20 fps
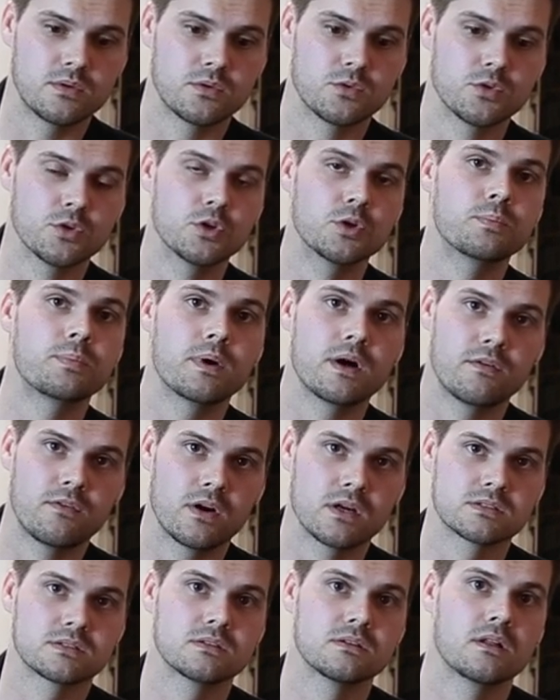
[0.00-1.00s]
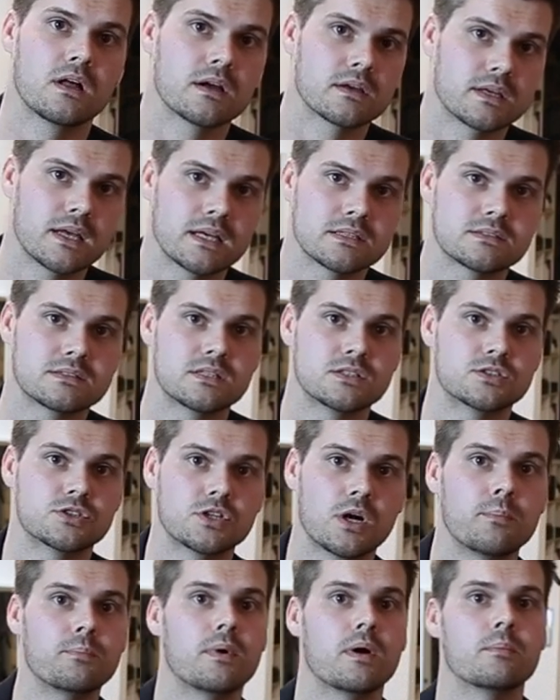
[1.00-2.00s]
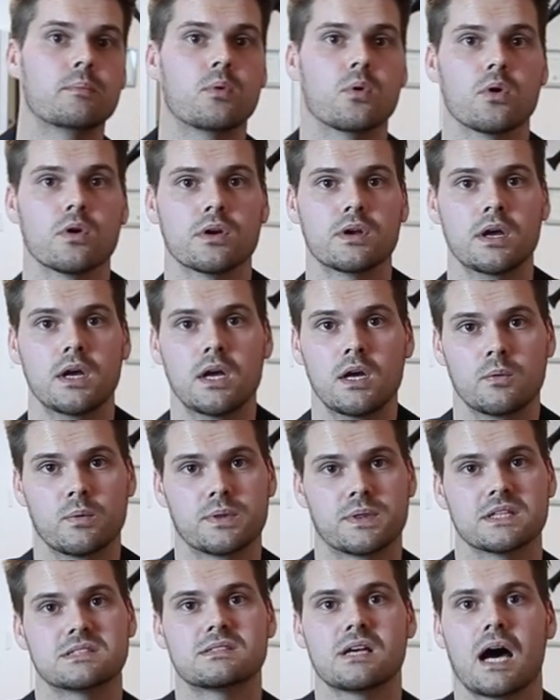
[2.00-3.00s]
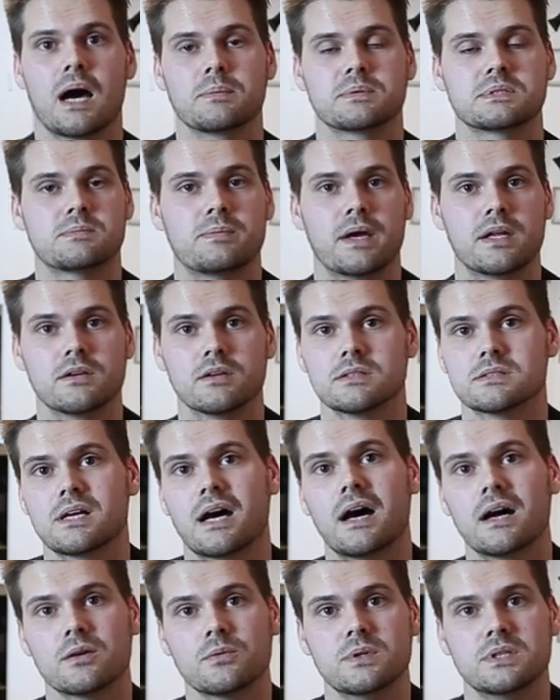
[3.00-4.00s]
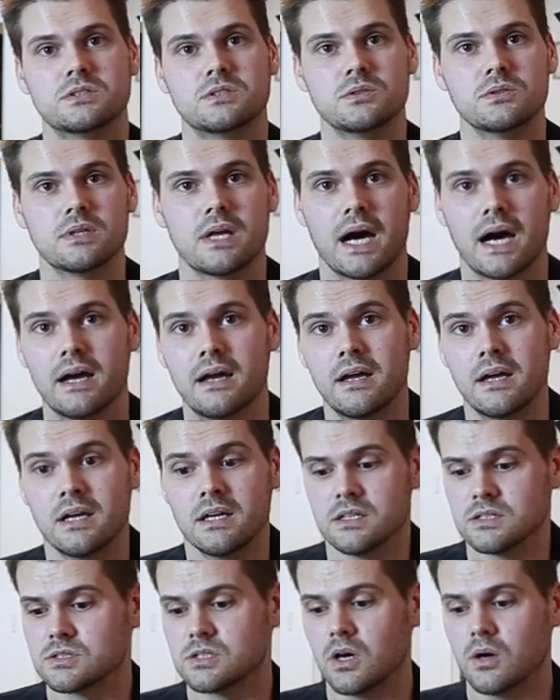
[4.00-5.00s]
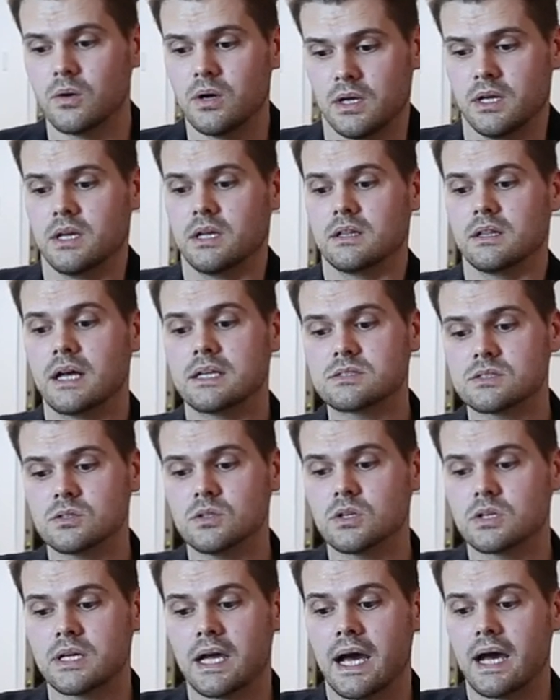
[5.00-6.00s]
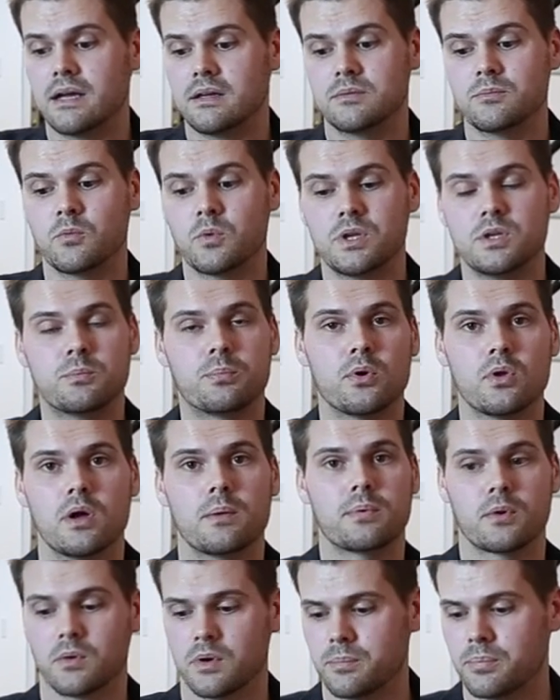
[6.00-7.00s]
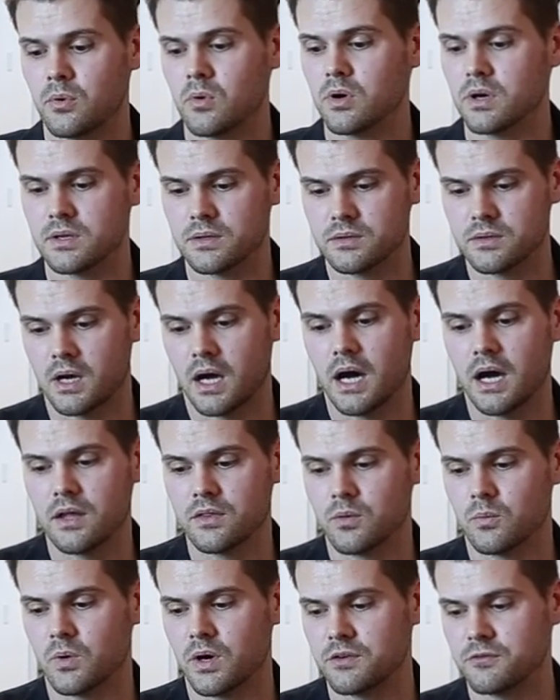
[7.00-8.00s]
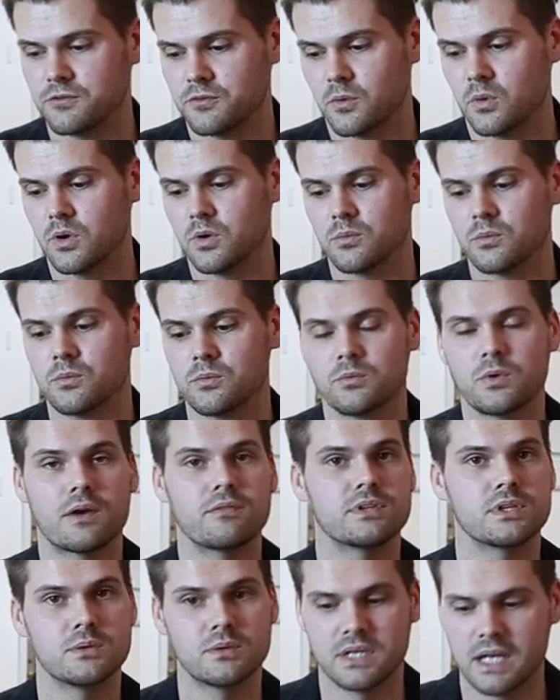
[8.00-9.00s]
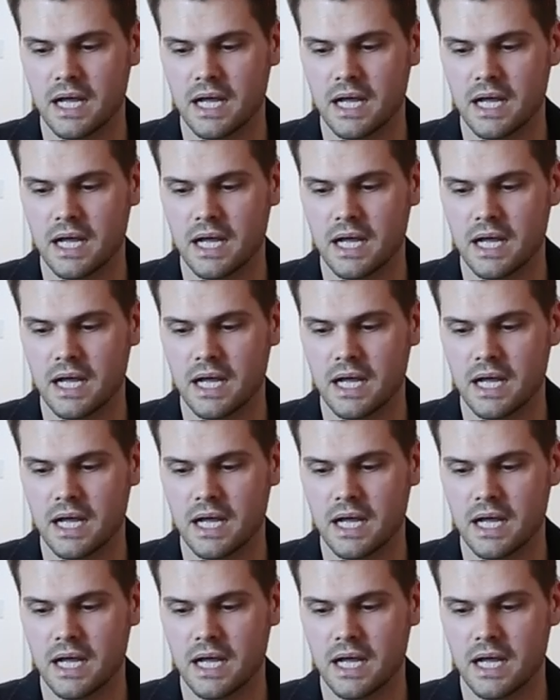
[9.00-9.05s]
group of our salon guests to jump on board with the top spenders. How do we do that? So let's look at when you pull up a report, uh, the one for revenue